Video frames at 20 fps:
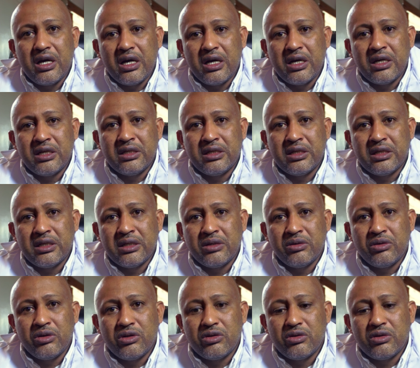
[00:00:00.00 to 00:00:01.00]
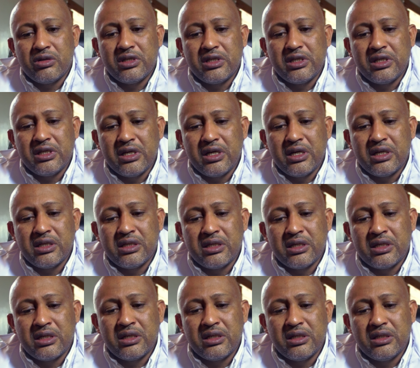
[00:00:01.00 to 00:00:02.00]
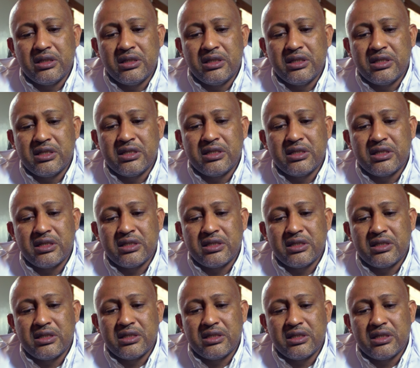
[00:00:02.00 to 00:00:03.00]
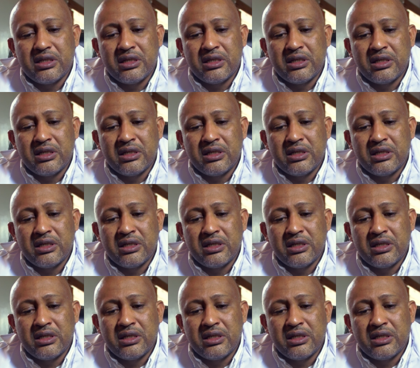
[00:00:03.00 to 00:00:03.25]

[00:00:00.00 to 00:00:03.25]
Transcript: And we also see other diseases.